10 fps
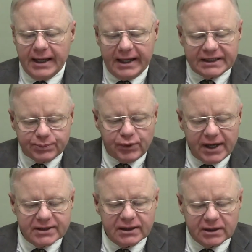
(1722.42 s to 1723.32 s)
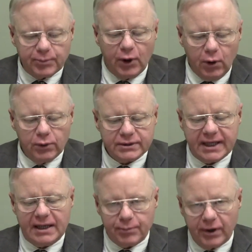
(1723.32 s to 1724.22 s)
expressed at the polls
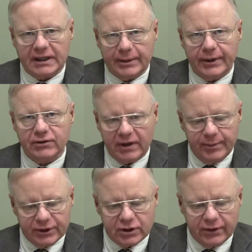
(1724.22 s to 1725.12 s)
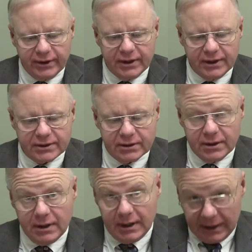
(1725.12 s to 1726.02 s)
and in parliamentary majorities.
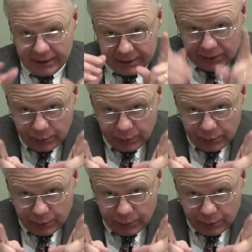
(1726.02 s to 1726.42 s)
This is